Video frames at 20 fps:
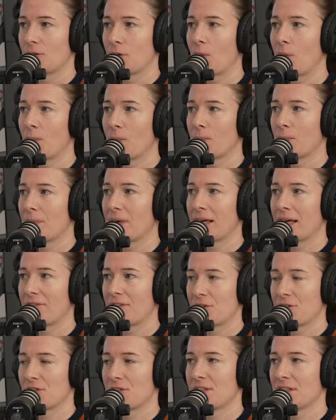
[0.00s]
You know, my
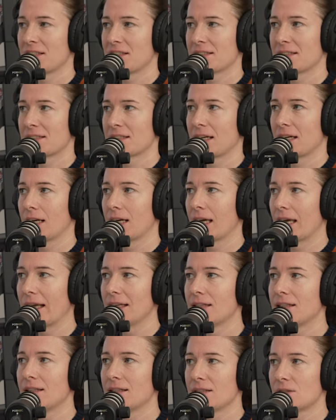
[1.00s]
question is,
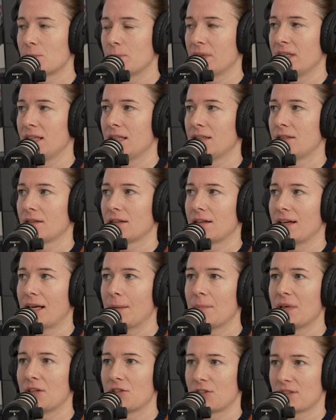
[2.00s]
can this be the
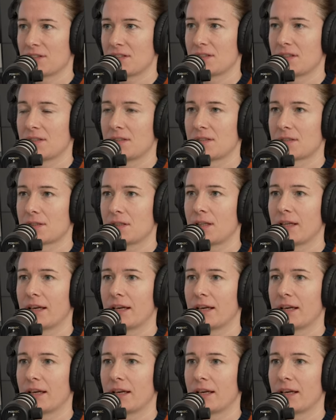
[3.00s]
climate justice uh,